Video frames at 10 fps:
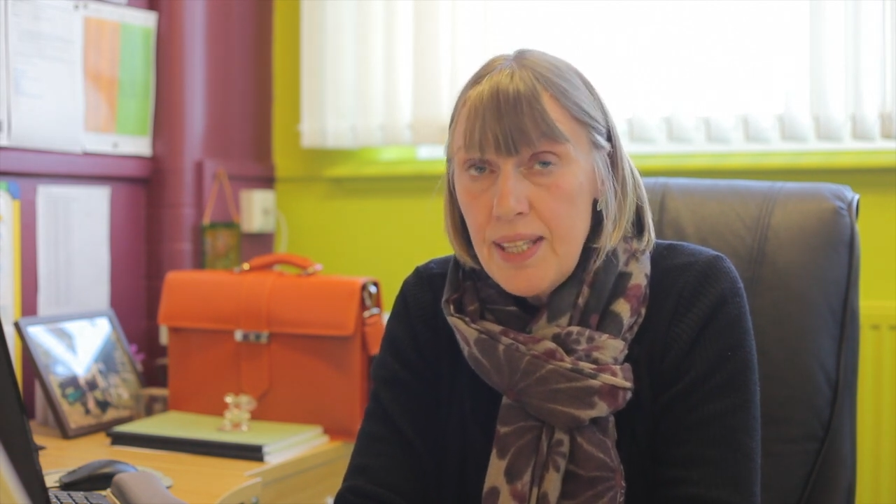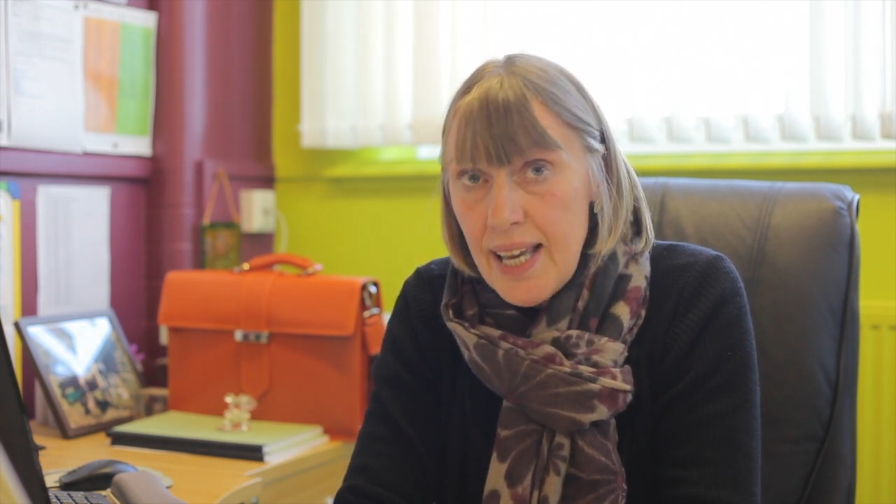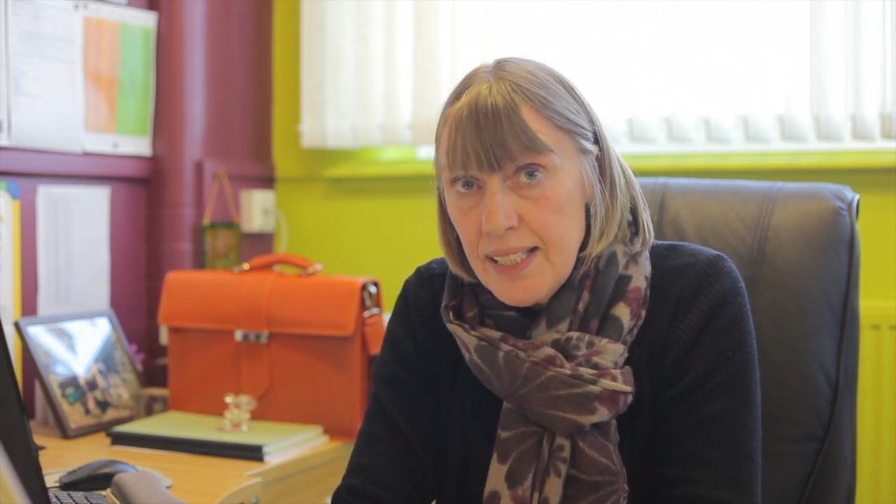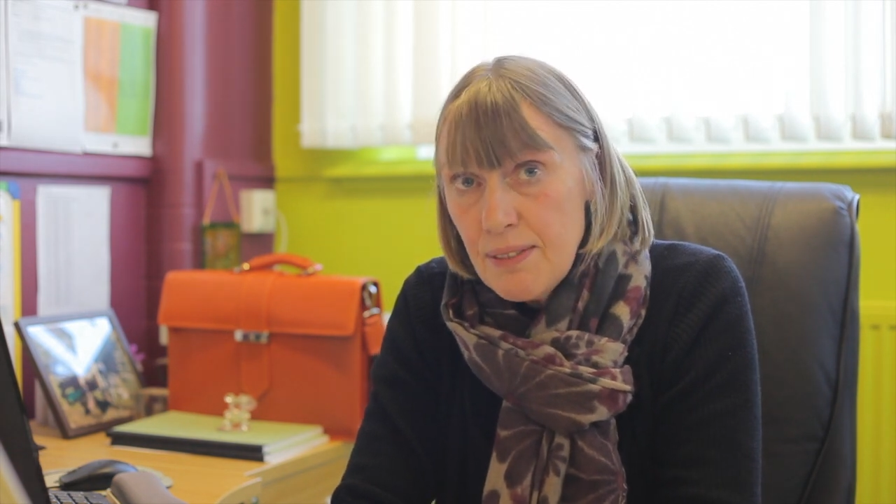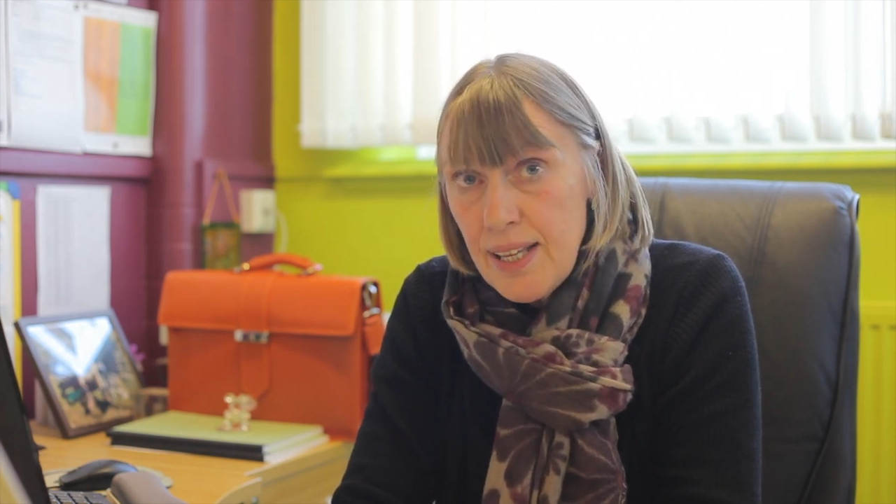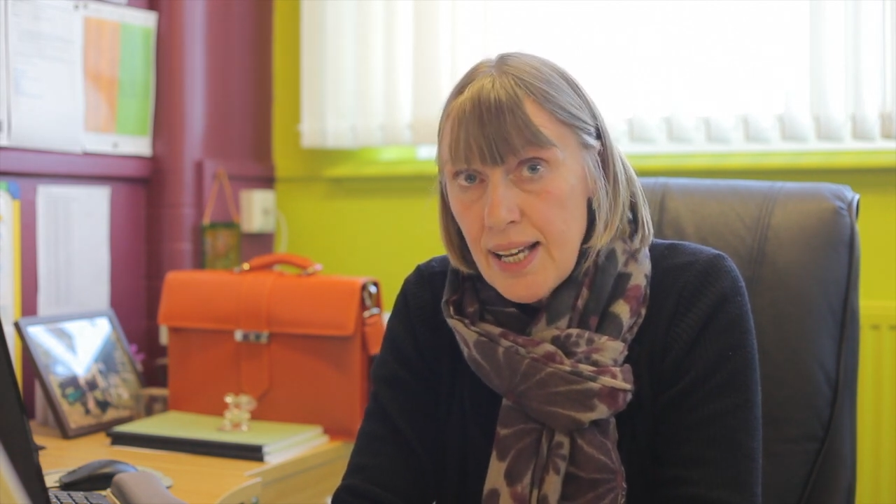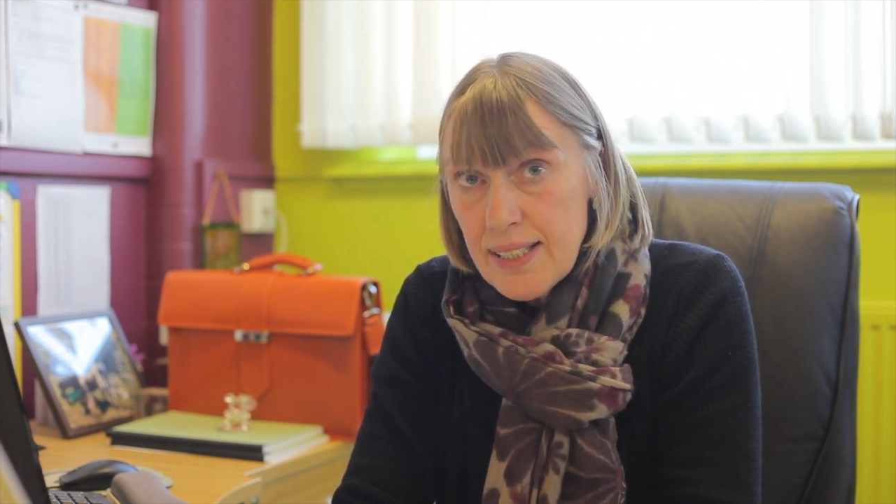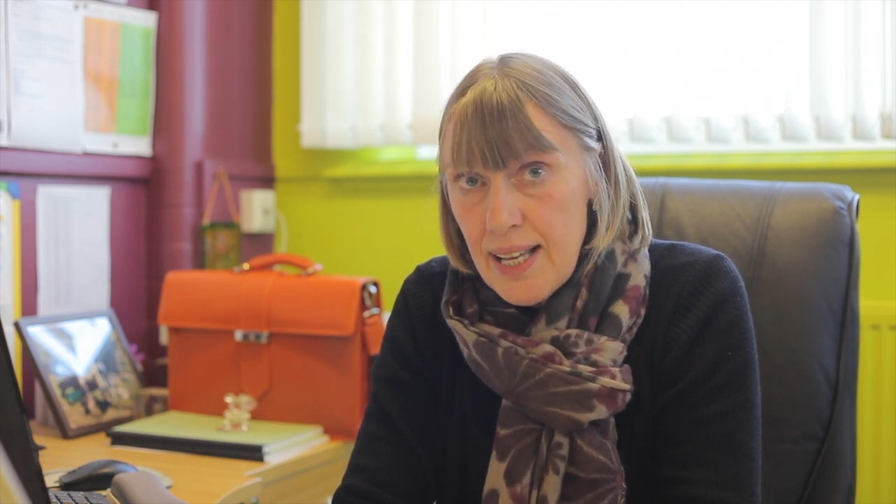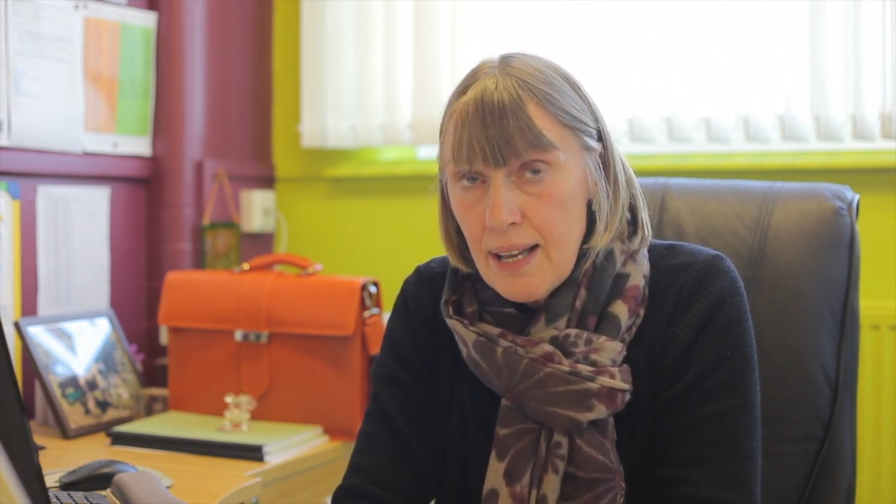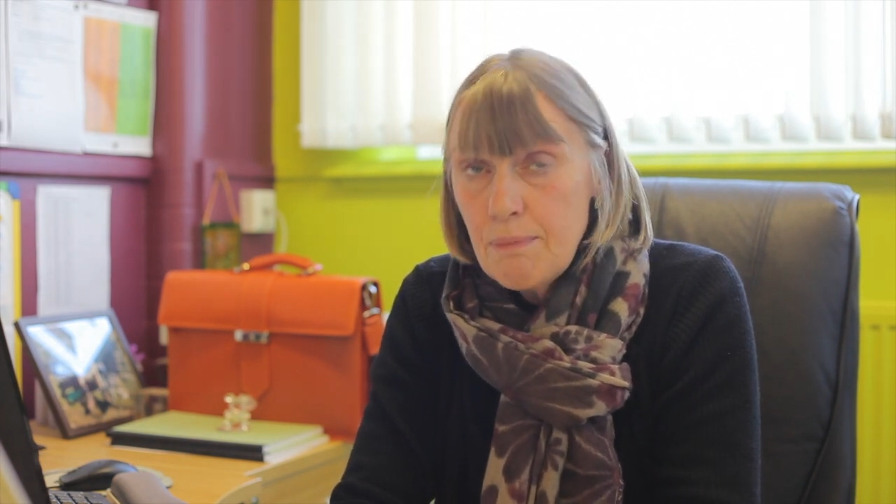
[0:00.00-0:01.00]
the end of the
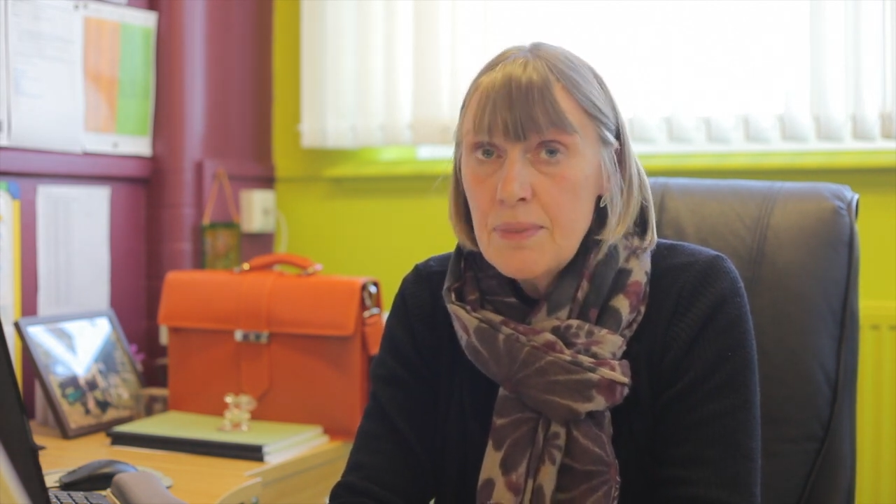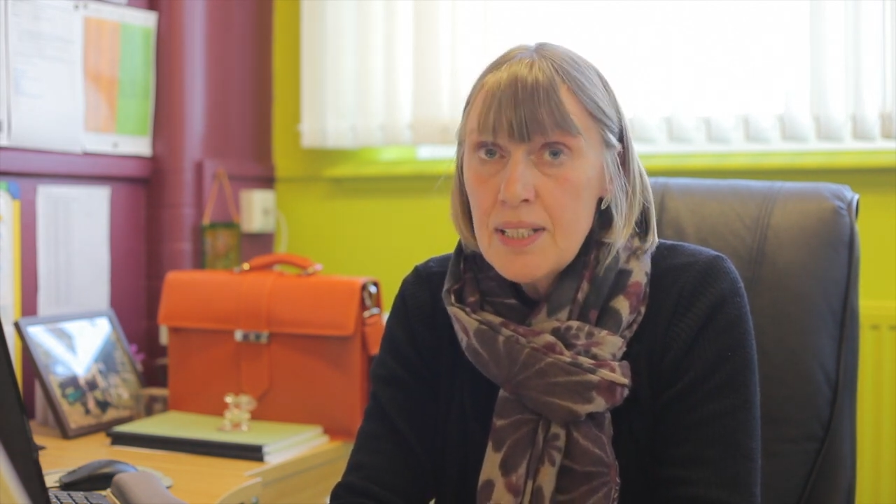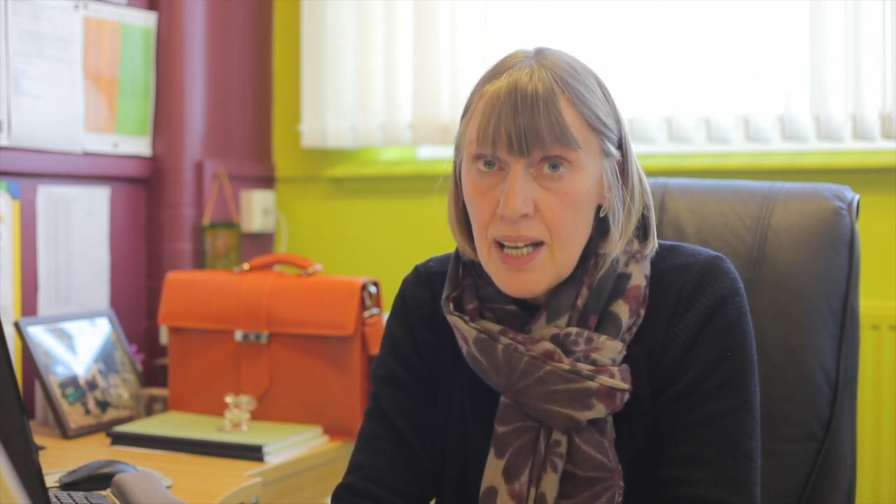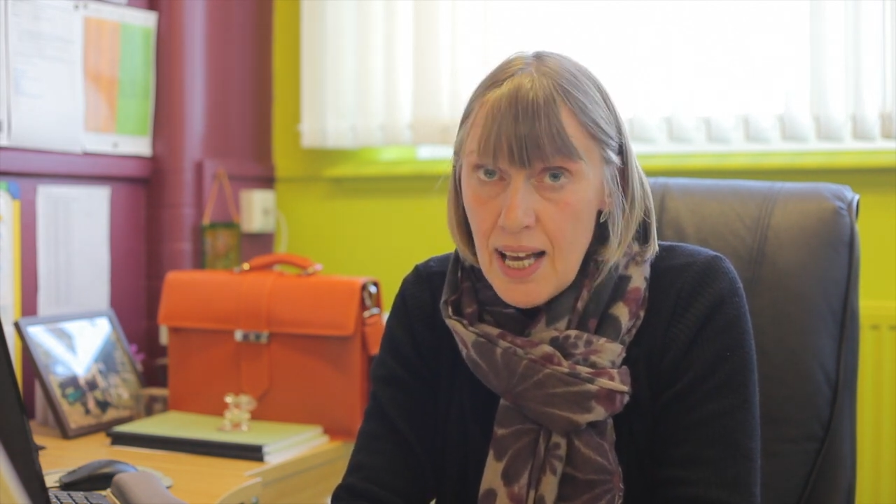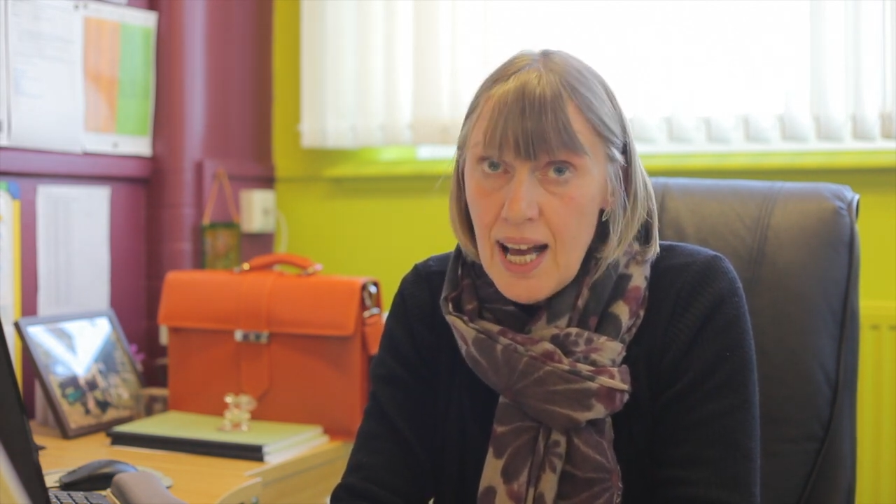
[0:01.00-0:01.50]
exams